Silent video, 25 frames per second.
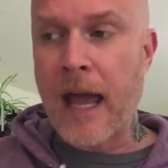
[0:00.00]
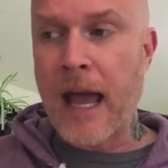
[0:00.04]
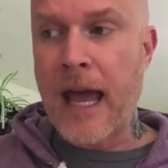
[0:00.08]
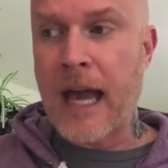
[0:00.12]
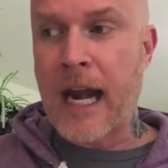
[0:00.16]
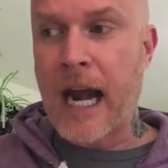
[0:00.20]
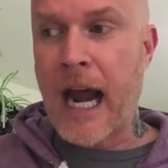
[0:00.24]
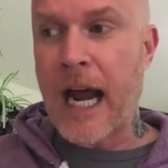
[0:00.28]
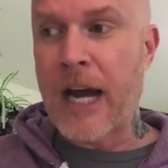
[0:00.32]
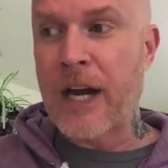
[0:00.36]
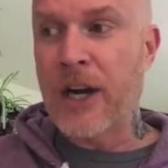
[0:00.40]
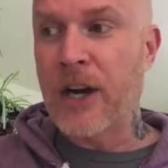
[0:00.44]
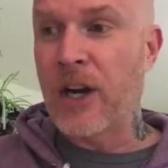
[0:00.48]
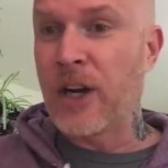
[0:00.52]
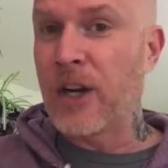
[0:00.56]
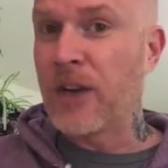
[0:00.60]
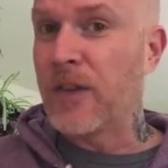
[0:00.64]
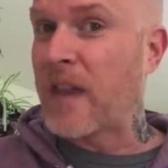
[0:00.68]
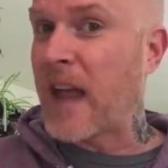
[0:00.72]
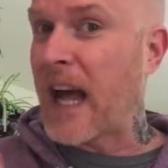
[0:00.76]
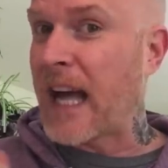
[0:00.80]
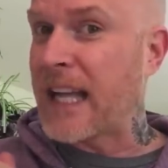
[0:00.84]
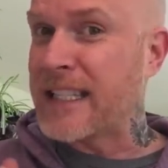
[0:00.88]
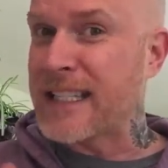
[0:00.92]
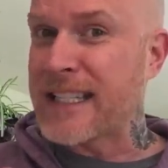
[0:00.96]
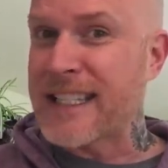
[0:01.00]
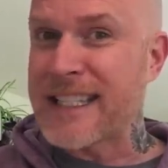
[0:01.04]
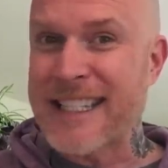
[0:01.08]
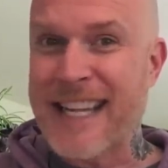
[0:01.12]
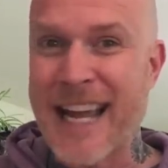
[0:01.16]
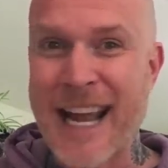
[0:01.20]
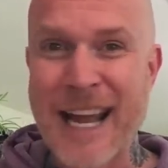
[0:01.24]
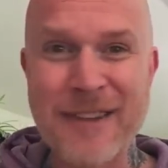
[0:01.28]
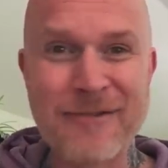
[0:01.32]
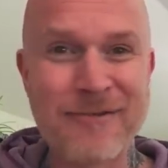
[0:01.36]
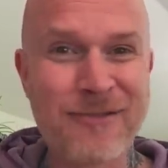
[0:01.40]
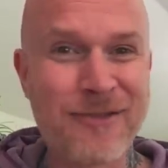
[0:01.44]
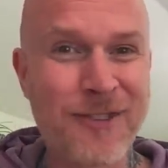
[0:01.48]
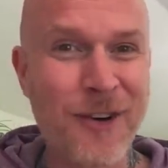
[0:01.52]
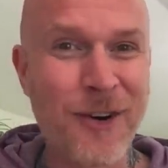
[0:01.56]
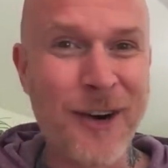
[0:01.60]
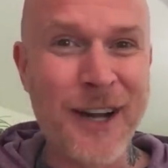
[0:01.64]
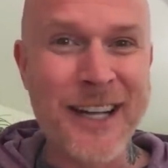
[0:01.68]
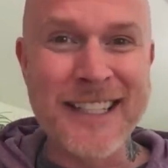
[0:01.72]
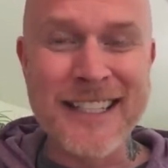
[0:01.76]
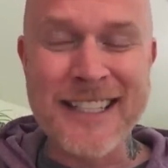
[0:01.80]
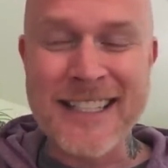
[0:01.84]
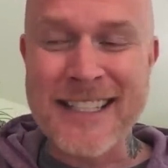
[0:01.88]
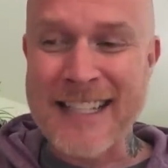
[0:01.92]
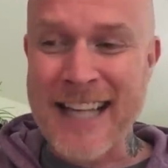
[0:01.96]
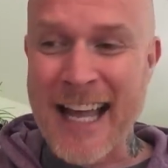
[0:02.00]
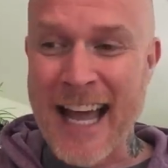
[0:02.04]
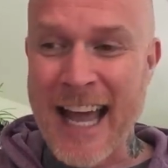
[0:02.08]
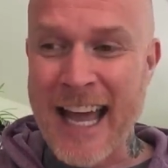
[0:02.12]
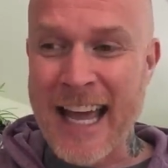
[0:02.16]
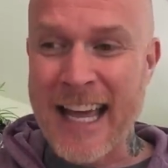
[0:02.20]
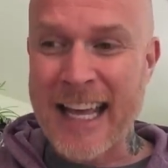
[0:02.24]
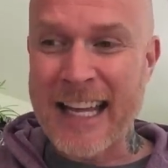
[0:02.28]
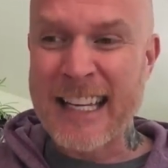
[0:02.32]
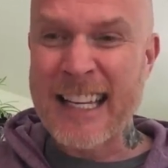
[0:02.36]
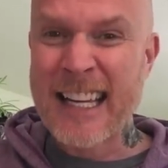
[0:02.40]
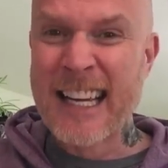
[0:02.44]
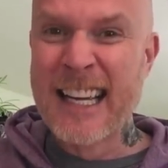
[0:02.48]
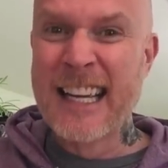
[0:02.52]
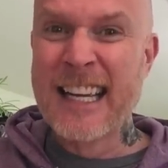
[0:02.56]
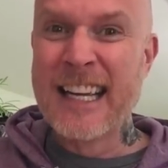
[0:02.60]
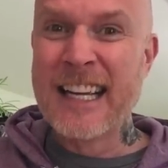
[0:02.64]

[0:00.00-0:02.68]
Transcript: and I heard that same voice say,